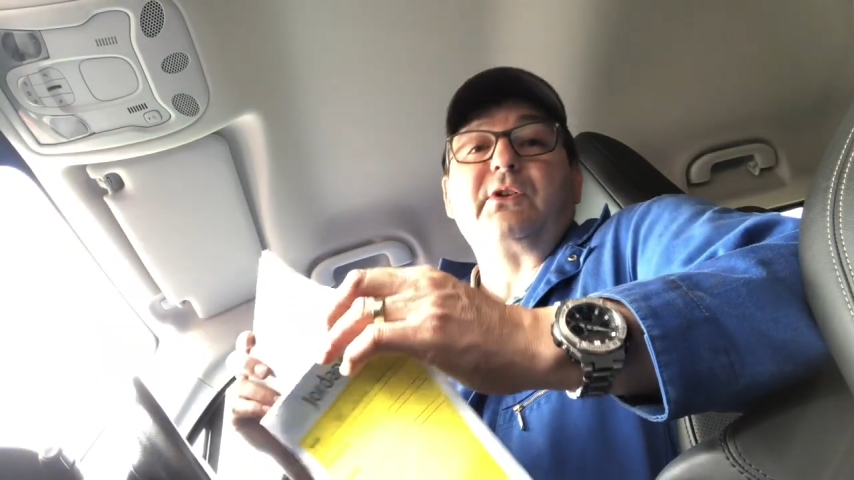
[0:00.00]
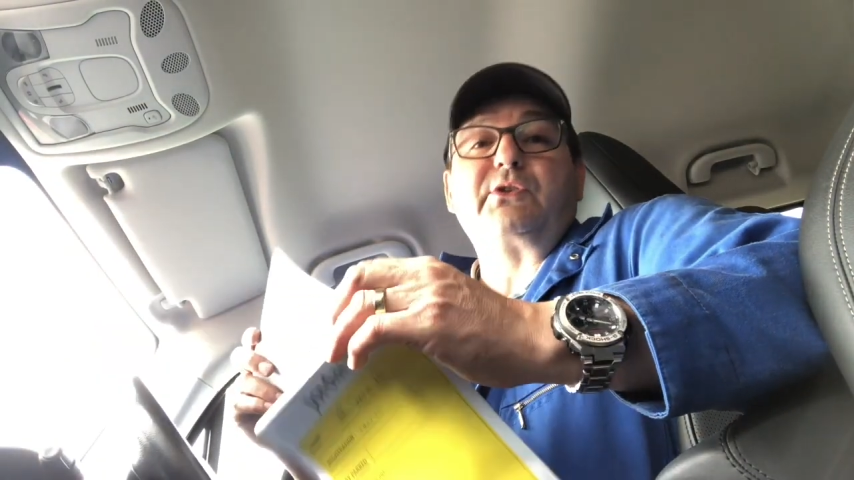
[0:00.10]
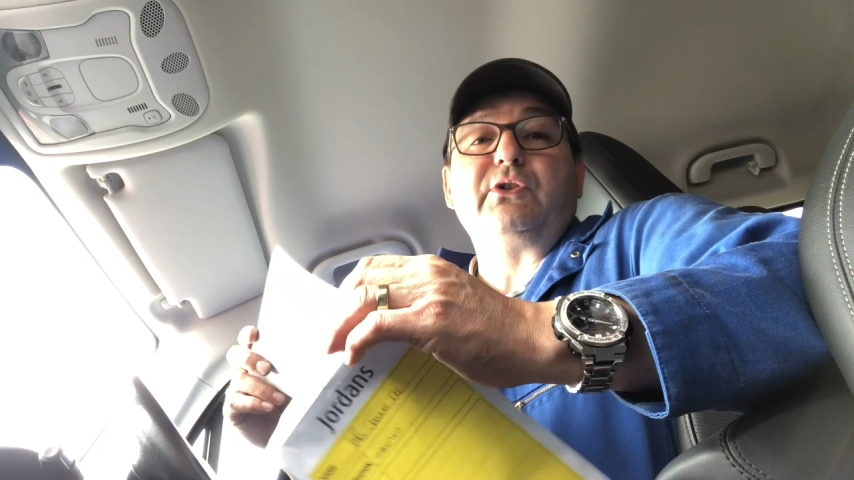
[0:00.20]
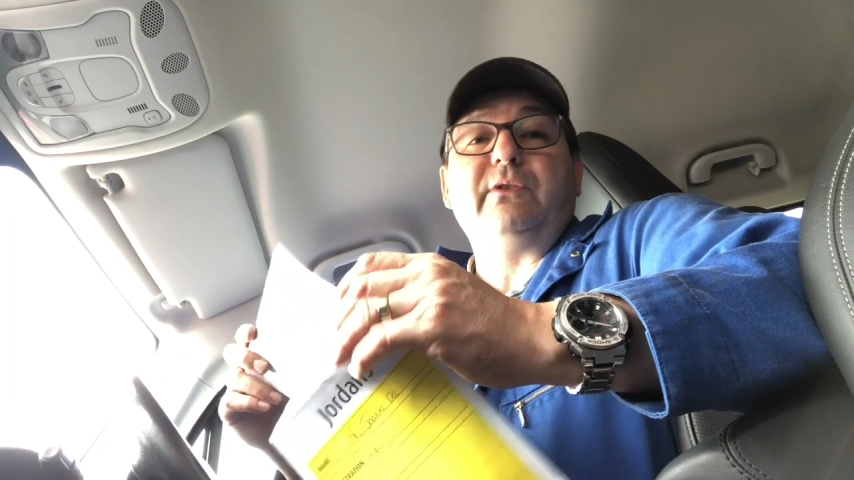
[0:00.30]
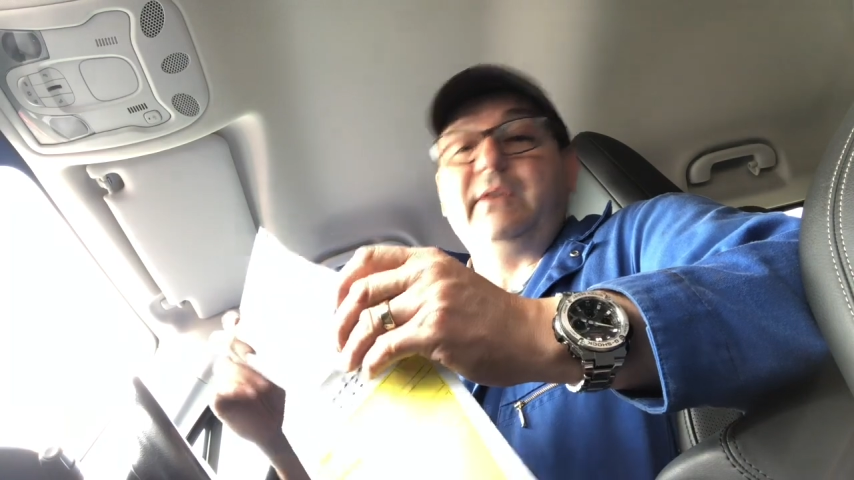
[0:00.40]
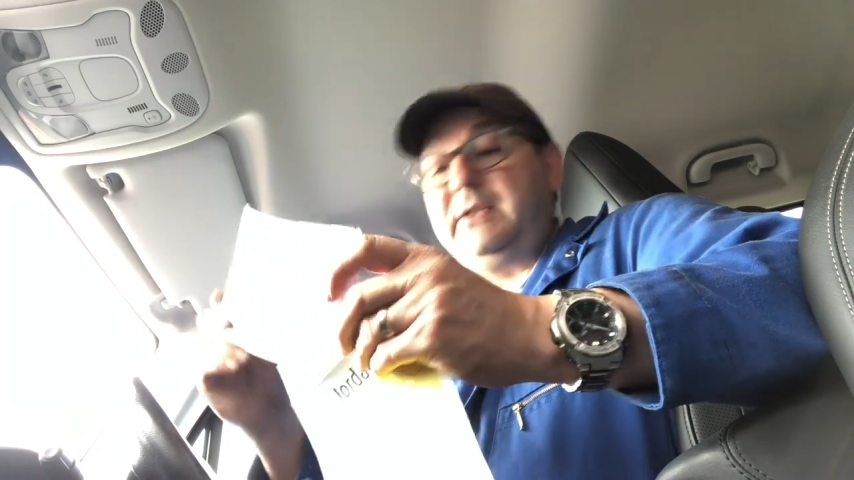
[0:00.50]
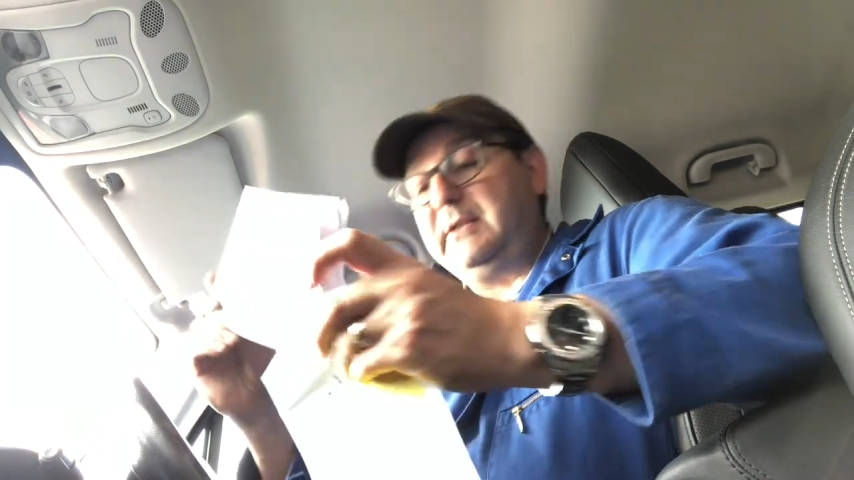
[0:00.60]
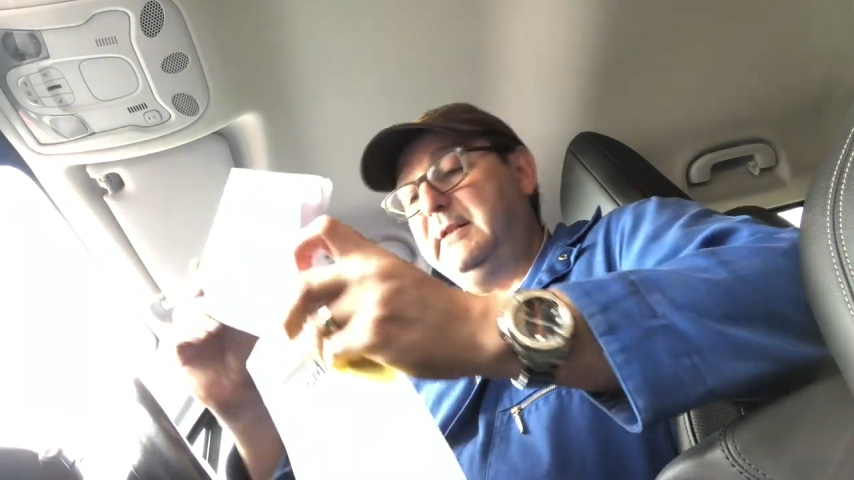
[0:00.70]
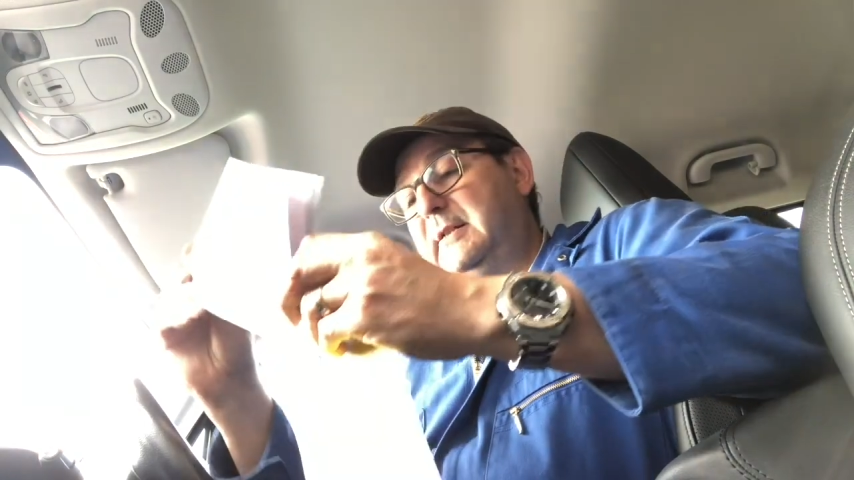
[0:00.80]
service,